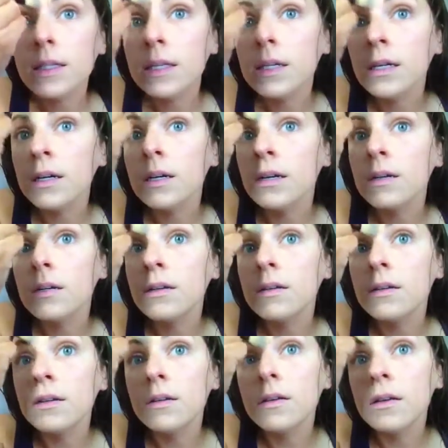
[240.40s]
here,
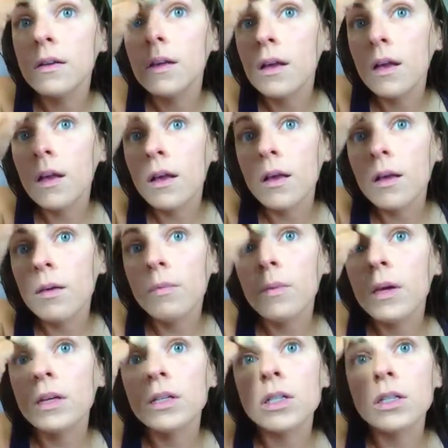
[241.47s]

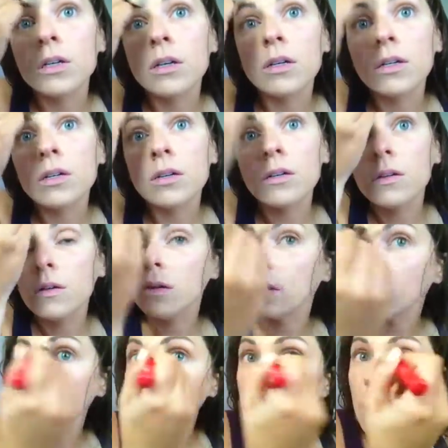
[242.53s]
make sure
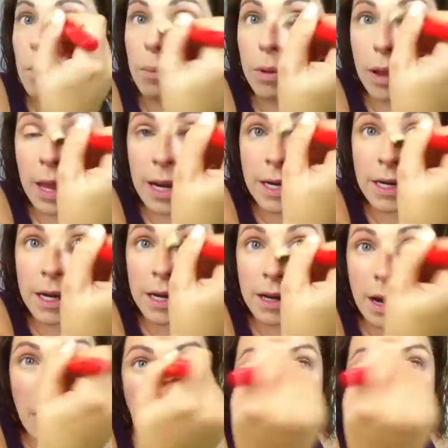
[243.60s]
it's all blended.